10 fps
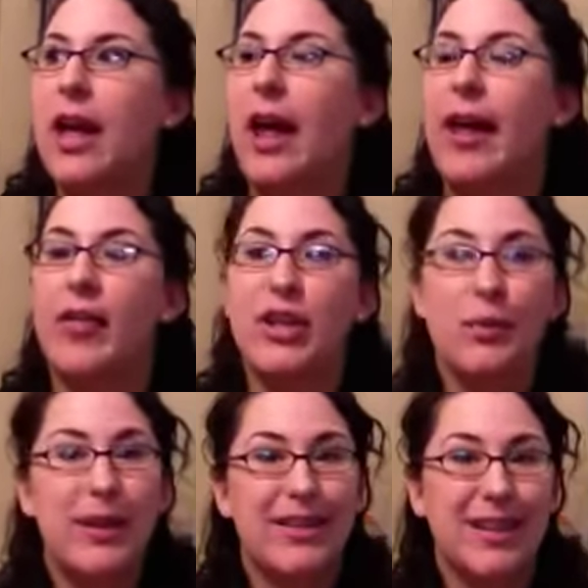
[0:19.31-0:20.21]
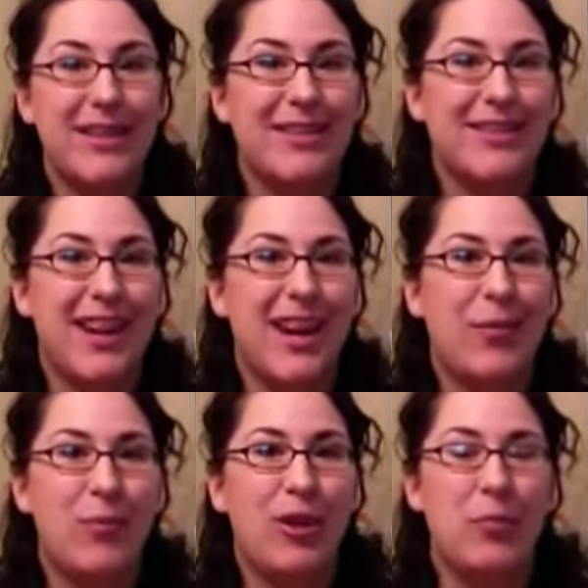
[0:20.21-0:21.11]
And the UPS guy just
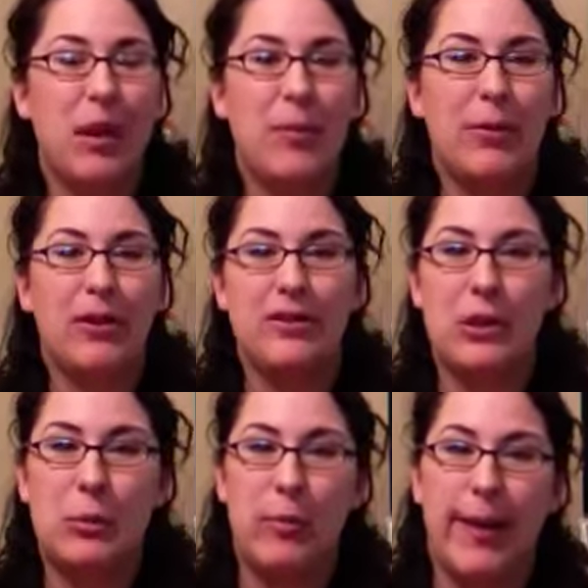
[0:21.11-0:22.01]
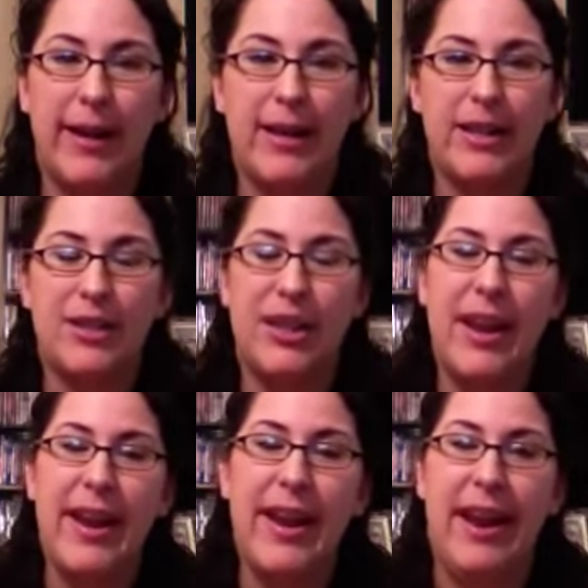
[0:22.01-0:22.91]
came with my Barnes & Noble package,
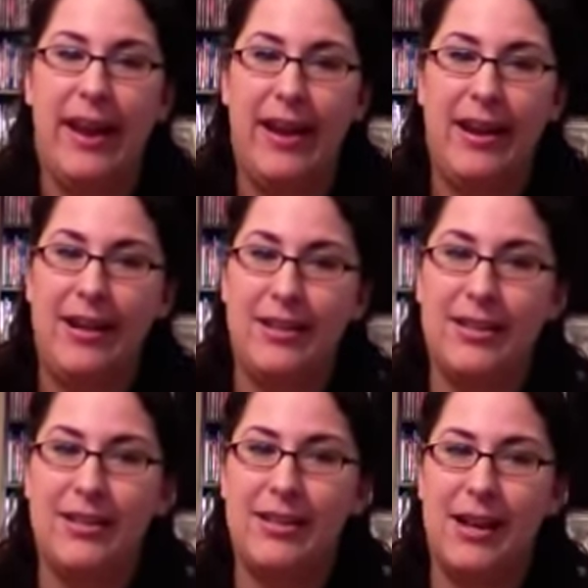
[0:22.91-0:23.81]
and